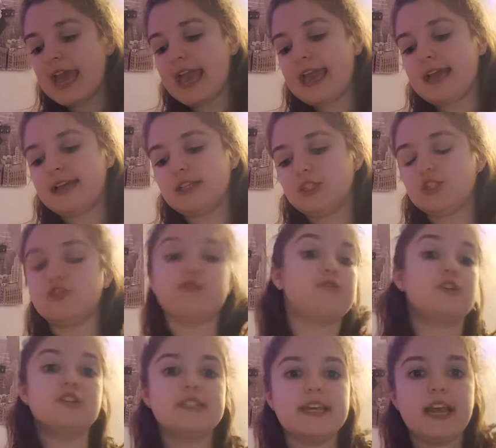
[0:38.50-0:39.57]
And the
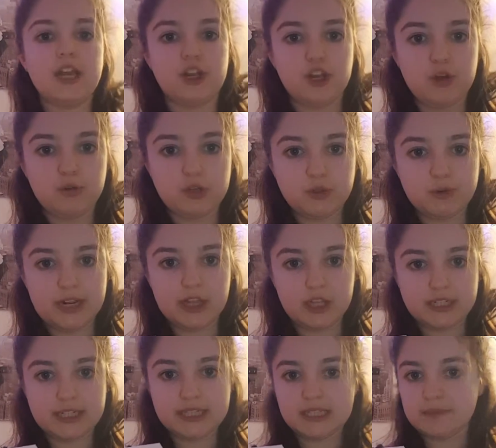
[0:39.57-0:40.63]
first thing I noticed when I
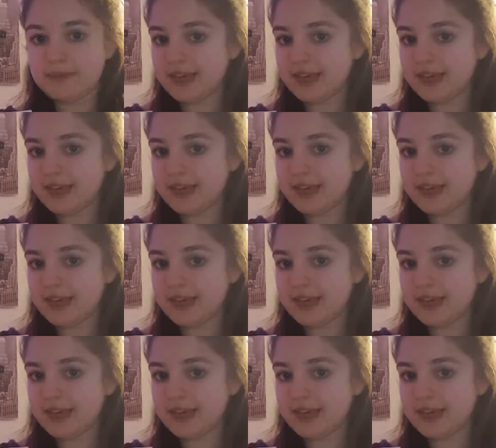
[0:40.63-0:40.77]
looked at this